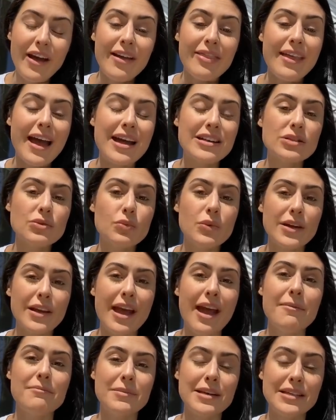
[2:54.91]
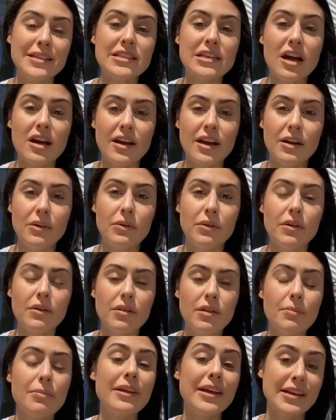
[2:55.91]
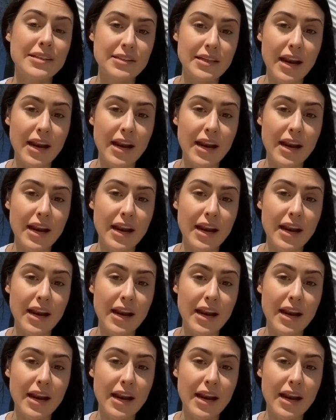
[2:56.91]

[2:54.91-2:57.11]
And that's what kept me stuck in the place